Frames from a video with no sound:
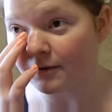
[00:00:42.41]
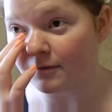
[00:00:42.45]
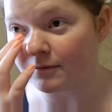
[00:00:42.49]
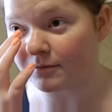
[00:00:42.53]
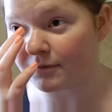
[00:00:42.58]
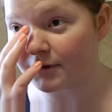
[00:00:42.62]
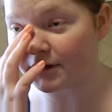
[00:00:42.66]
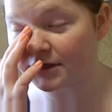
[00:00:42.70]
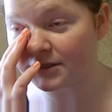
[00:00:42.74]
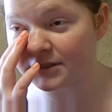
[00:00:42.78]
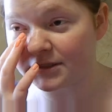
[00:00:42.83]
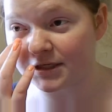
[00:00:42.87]

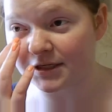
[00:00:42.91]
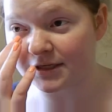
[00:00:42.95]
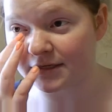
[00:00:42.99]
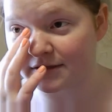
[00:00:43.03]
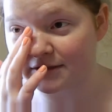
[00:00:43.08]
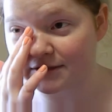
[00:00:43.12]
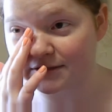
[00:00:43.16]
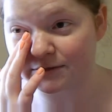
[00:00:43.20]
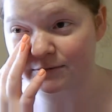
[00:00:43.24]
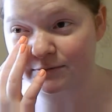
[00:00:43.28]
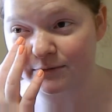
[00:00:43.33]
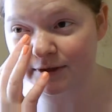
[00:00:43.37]
which
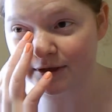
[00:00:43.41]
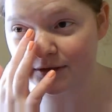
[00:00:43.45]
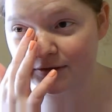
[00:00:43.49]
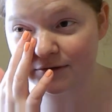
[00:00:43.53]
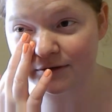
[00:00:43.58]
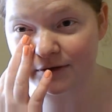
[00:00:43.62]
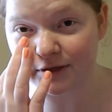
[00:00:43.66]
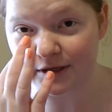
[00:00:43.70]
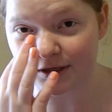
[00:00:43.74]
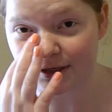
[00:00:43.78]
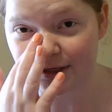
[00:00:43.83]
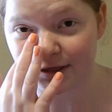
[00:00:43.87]
is
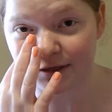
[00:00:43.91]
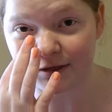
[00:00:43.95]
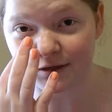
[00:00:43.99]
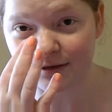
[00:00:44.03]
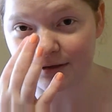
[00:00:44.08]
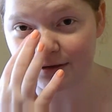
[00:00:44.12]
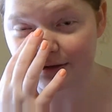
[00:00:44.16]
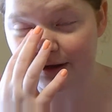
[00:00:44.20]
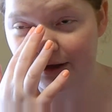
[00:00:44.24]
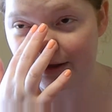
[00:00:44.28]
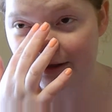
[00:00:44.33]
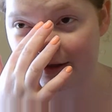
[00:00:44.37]
weirdly
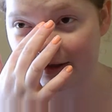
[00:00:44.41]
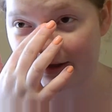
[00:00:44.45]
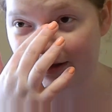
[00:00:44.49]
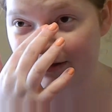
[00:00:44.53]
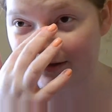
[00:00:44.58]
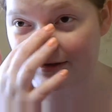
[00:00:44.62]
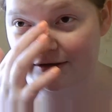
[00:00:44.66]
like at